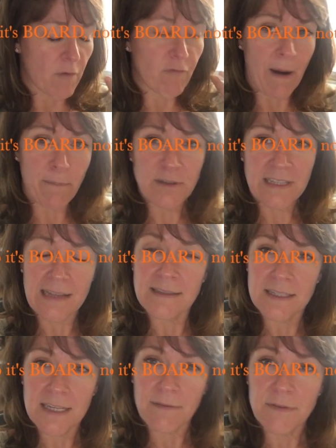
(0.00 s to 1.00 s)

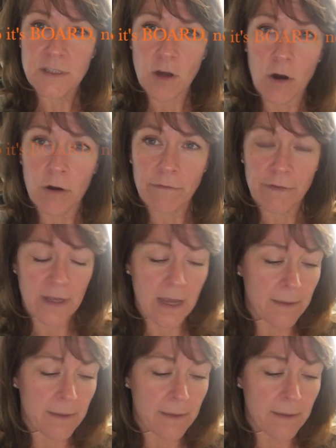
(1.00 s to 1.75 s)
representatives of